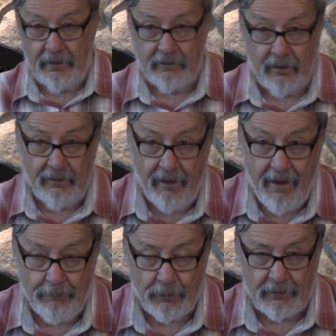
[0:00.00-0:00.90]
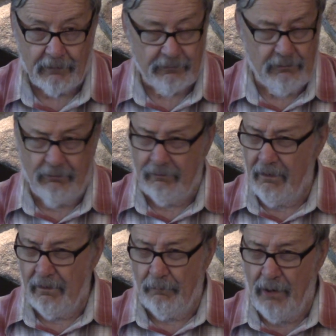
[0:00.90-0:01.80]
it didn't happen. There's no
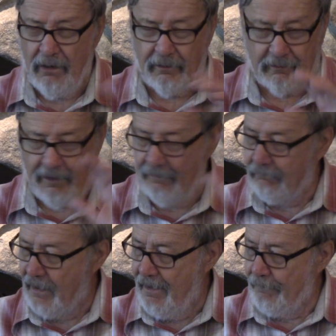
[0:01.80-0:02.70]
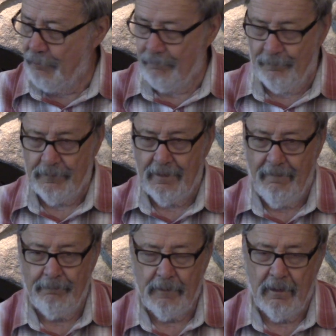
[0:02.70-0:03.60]
doubt about it, that happened.
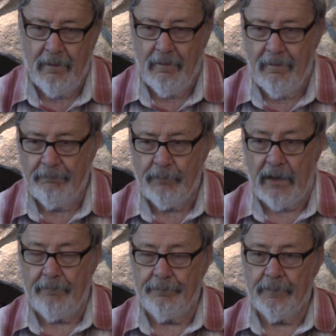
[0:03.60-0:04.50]
But